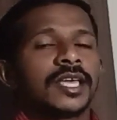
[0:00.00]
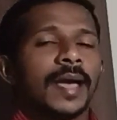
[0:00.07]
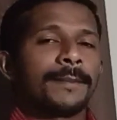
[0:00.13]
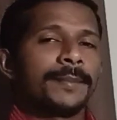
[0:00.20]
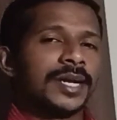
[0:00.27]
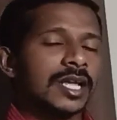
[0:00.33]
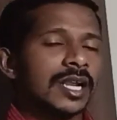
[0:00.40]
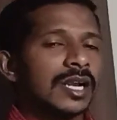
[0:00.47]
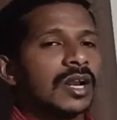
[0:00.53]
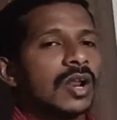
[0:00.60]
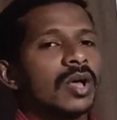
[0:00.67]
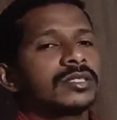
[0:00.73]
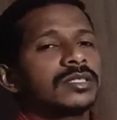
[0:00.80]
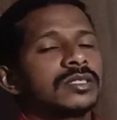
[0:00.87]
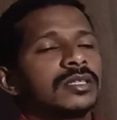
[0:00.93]
capital
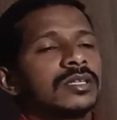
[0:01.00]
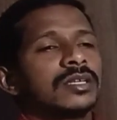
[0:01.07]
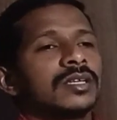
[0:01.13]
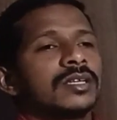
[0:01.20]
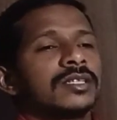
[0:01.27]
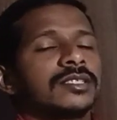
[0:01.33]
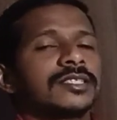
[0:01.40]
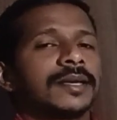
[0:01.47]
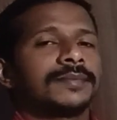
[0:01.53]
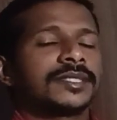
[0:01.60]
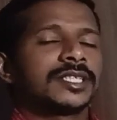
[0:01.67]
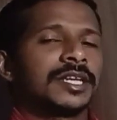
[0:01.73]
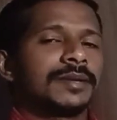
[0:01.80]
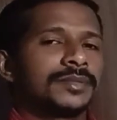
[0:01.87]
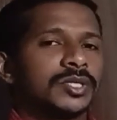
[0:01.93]
clause,
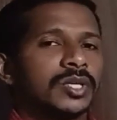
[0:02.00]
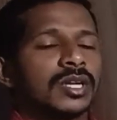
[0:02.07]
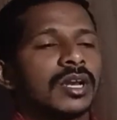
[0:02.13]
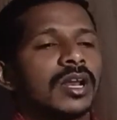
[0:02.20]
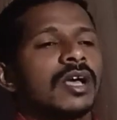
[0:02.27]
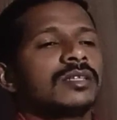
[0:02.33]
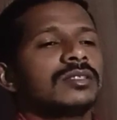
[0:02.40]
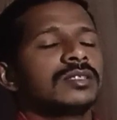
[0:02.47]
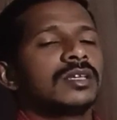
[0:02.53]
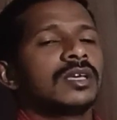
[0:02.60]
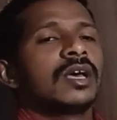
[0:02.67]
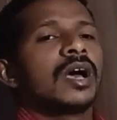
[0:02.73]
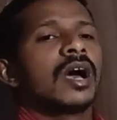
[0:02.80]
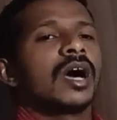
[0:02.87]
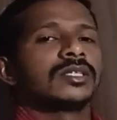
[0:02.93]
subscription clause,
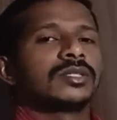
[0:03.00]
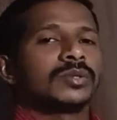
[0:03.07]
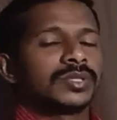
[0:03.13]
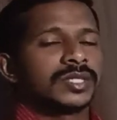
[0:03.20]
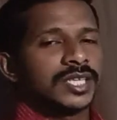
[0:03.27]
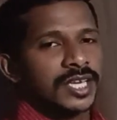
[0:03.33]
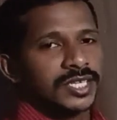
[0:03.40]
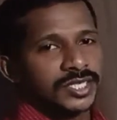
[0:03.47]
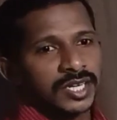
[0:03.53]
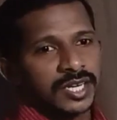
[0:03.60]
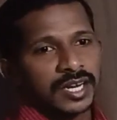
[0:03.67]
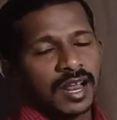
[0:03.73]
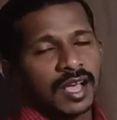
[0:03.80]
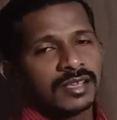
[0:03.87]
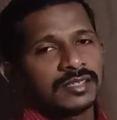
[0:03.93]

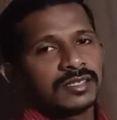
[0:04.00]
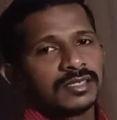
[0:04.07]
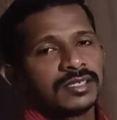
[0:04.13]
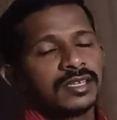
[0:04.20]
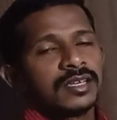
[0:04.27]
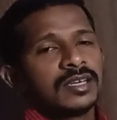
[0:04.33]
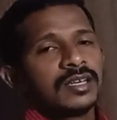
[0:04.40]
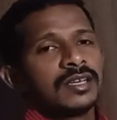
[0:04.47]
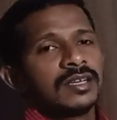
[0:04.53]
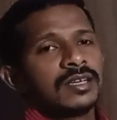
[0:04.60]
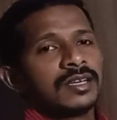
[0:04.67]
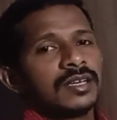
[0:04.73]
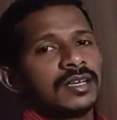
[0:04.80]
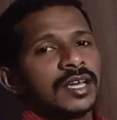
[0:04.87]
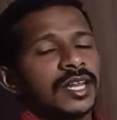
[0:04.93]
association clause,
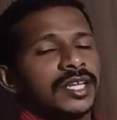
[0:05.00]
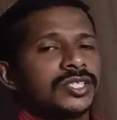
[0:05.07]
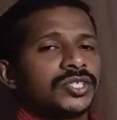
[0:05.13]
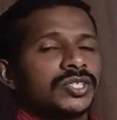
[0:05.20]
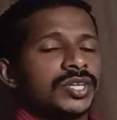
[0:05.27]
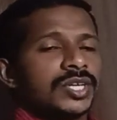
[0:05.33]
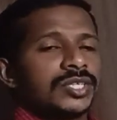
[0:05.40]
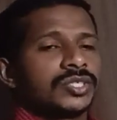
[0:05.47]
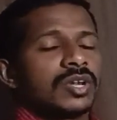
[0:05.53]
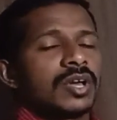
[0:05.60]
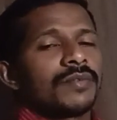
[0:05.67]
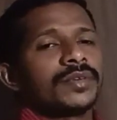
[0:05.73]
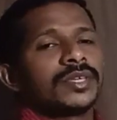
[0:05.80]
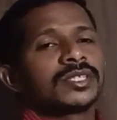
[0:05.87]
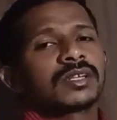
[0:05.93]
registration
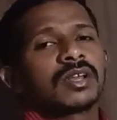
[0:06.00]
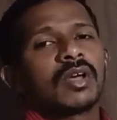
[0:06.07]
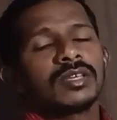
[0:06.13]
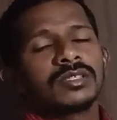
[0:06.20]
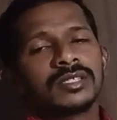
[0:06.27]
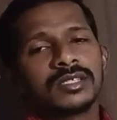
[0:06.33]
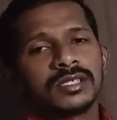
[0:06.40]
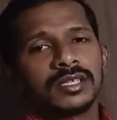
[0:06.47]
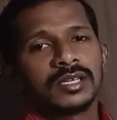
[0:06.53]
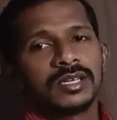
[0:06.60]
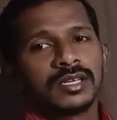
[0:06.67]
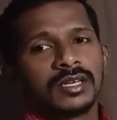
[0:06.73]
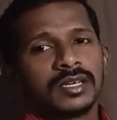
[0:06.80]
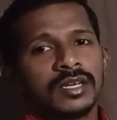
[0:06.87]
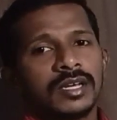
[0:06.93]
office clause,
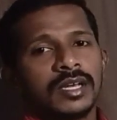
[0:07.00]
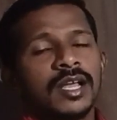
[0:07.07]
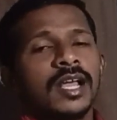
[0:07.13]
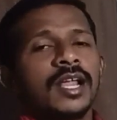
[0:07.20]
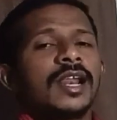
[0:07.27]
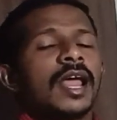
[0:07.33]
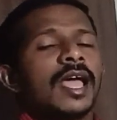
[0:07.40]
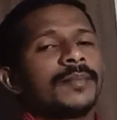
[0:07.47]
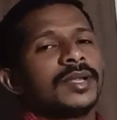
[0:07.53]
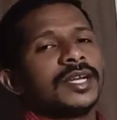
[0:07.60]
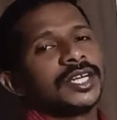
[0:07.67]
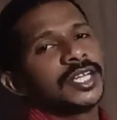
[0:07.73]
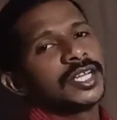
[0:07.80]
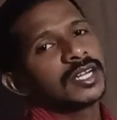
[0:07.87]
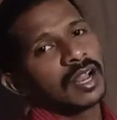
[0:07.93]

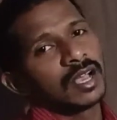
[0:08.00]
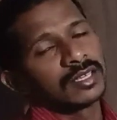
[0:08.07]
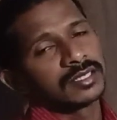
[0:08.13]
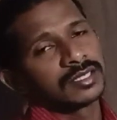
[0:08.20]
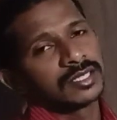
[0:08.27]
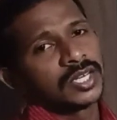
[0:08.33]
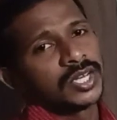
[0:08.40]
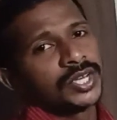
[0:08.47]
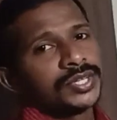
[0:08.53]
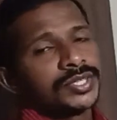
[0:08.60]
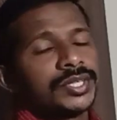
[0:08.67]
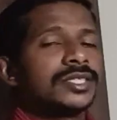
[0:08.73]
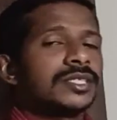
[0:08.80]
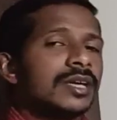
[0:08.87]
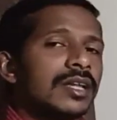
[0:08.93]
liability clause.
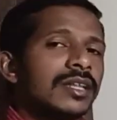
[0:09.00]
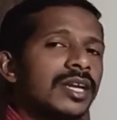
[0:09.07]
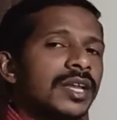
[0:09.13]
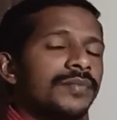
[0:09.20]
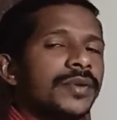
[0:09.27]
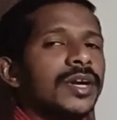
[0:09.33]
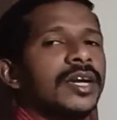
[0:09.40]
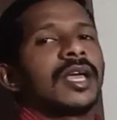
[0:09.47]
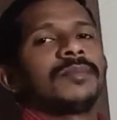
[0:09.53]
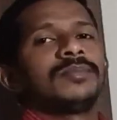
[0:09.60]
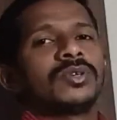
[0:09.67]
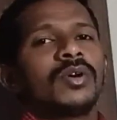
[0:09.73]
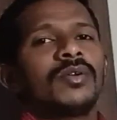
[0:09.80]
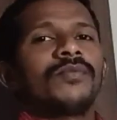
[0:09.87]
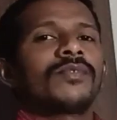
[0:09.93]
These are the different
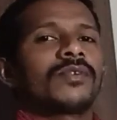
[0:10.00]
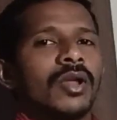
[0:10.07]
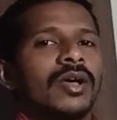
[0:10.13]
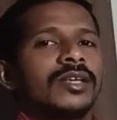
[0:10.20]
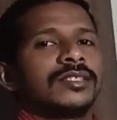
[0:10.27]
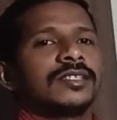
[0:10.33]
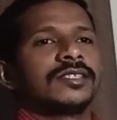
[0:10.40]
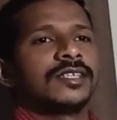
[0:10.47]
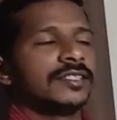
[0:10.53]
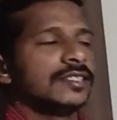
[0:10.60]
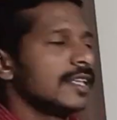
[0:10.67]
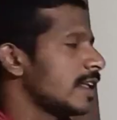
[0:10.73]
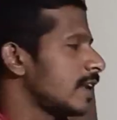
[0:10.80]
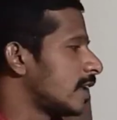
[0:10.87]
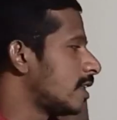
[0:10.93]
types of clauses
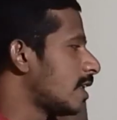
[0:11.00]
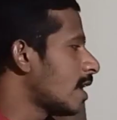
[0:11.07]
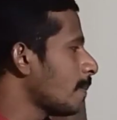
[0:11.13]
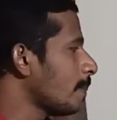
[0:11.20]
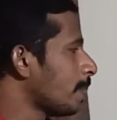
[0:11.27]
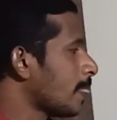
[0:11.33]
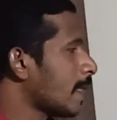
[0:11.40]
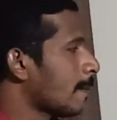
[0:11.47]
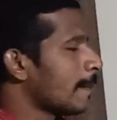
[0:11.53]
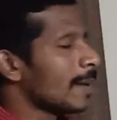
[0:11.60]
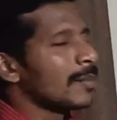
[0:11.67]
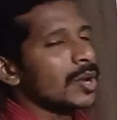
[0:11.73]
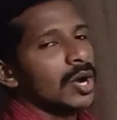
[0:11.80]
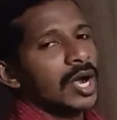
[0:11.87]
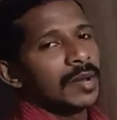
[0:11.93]
is there in the
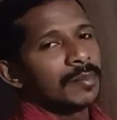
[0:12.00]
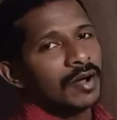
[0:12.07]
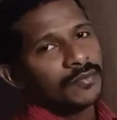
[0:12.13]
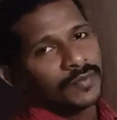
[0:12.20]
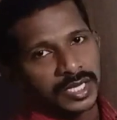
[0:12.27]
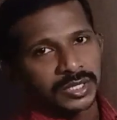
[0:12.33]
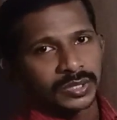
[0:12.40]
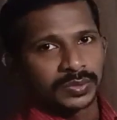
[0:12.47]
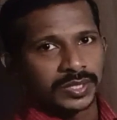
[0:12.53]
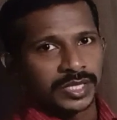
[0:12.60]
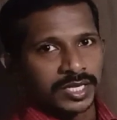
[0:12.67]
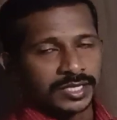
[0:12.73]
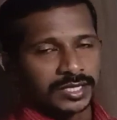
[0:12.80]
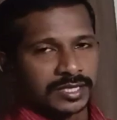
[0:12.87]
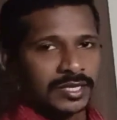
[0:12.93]
Memorandum of
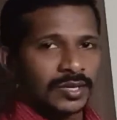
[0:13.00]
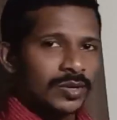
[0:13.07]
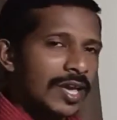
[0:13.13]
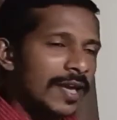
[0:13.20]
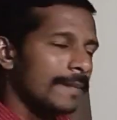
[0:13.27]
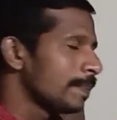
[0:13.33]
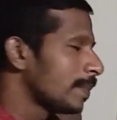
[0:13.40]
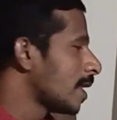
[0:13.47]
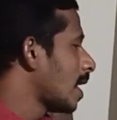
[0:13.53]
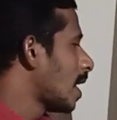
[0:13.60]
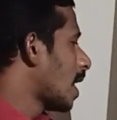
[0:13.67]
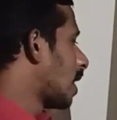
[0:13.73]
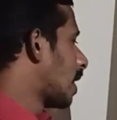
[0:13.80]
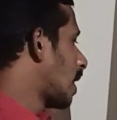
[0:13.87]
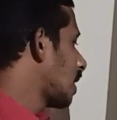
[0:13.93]
Association. Okay.
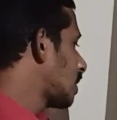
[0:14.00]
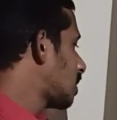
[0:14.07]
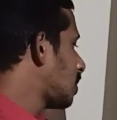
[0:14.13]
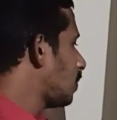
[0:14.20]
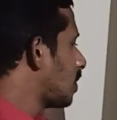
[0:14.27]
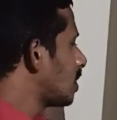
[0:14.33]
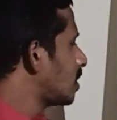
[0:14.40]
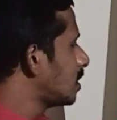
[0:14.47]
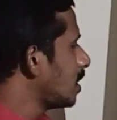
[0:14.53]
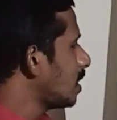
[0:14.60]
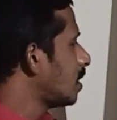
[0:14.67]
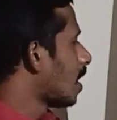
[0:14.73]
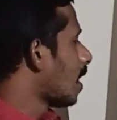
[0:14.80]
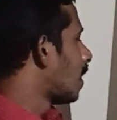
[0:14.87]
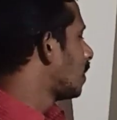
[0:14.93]
And next we'll
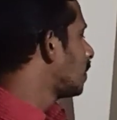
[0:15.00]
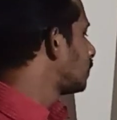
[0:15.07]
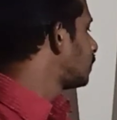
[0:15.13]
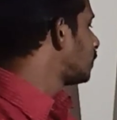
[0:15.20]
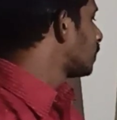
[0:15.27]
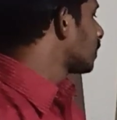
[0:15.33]
see the